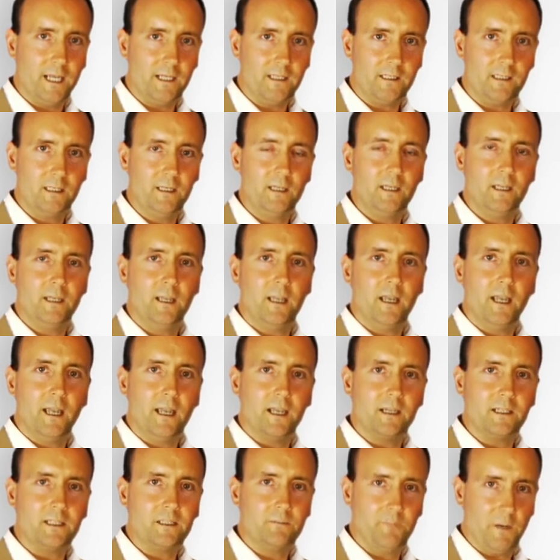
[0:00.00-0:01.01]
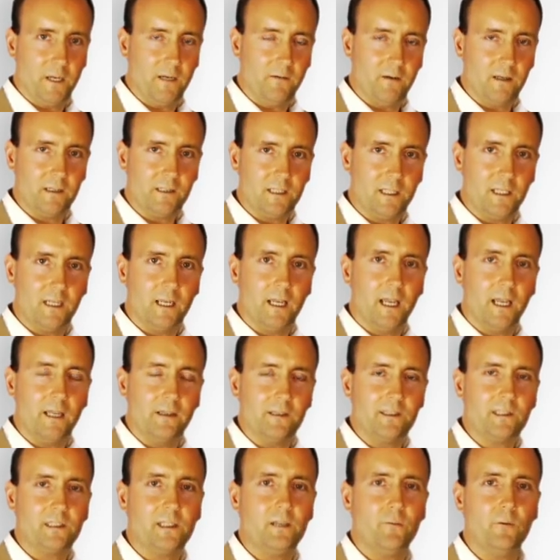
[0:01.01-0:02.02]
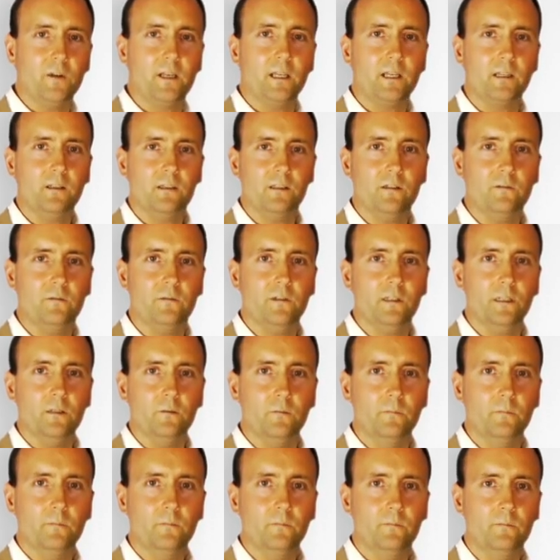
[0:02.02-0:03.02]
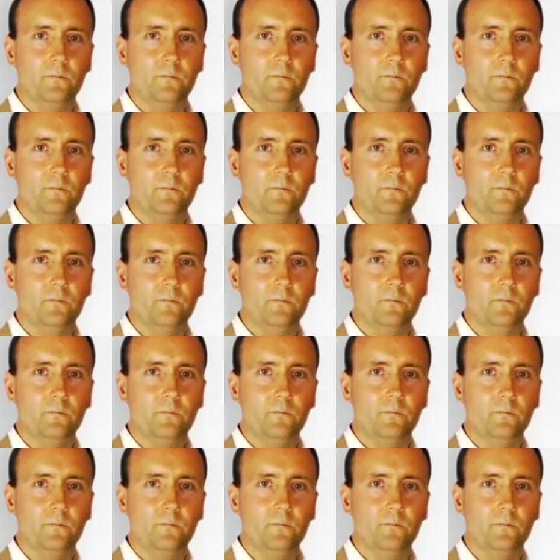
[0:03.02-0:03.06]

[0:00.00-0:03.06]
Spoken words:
it, experience it, and see what it can do for you.